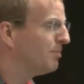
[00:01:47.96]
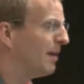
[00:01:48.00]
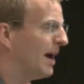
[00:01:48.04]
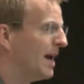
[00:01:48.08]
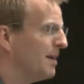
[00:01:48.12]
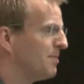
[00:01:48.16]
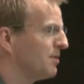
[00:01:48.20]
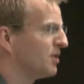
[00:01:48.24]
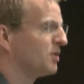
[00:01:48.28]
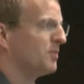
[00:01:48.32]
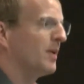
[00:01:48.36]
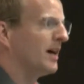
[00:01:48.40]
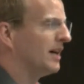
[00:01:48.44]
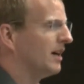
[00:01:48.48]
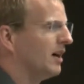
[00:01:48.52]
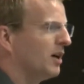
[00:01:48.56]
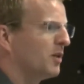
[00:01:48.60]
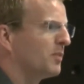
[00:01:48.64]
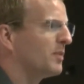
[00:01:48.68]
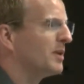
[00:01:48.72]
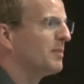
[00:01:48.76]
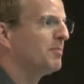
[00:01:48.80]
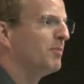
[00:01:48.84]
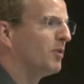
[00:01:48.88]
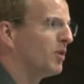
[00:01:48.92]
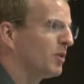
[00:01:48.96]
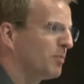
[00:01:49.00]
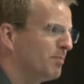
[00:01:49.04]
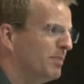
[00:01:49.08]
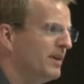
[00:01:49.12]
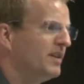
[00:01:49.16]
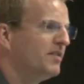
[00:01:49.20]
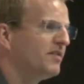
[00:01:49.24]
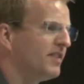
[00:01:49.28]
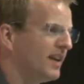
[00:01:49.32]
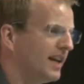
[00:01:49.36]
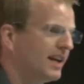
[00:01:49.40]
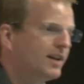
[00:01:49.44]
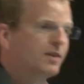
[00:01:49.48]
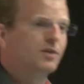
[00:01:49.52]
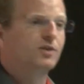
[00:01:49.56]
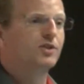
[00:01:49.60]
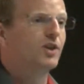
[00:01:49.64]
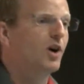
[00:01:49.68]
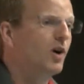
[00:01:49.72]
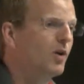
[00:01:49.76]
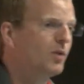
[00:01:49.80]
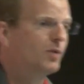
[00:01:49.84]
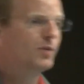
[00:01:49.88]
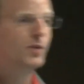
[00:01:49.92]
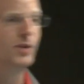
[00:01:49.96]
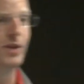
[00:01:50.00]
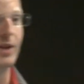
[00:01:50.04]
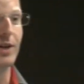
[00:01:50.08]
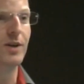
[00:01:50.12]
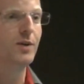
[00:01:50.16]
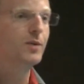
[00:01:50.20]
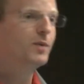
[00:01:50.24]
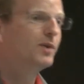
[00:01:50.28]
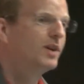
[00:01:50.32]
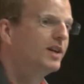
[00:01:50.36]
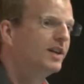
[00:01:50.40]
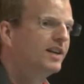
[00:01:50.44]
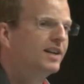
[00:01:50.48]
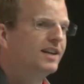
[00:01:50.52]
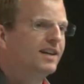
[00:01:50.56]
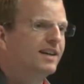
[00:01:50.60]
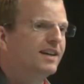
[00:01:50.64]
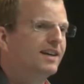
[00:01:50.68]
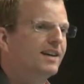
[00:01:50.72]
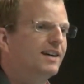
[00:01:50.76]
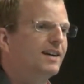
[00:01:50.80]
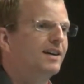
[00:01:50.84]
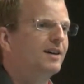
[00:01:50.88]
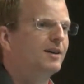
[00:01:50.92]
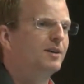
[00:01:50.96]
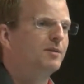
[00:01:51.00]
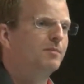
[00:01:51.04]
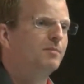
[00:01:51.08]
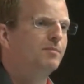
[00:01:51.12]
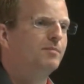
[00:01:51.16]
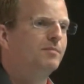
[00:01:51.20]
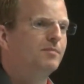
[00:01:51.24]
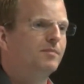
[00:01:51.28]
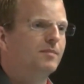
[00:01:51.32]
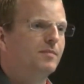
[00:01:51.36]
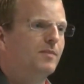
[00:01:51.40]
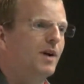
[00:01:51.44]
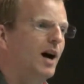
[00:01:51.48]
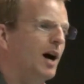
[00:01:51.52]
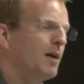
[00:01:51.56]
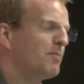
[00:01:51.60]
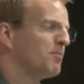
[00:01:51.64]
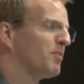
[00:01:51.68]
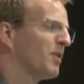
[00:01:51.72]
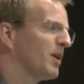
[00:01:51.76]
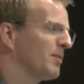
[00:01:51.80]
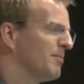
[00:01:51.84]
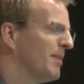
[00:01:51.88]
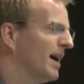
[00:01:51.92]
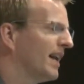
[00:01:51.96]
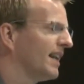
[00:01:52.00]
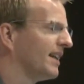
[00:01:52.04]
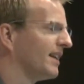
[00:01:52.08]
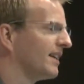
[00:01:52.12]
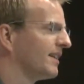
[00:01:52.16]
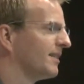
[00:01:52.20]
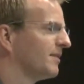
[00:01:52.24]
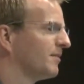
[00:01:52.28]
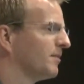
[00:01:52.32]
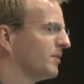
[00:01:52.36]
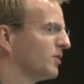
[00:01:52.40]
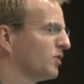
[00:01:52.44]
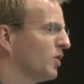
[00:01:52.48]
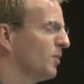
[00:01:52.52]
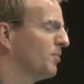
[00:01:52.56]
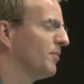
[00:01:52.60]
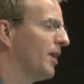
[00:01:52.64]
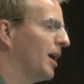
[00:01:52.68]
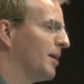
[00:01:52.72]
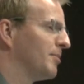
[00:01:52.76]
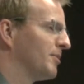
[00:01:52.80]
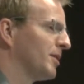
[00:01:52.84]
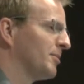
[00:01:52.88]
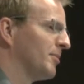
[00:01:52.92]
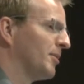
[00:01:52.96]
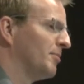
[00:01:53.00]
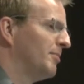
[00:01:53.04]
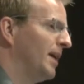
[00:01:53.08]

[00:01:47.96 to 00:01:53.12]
papers where I report p-values. So, you know, I'm pragmatic. Sometimes I'm a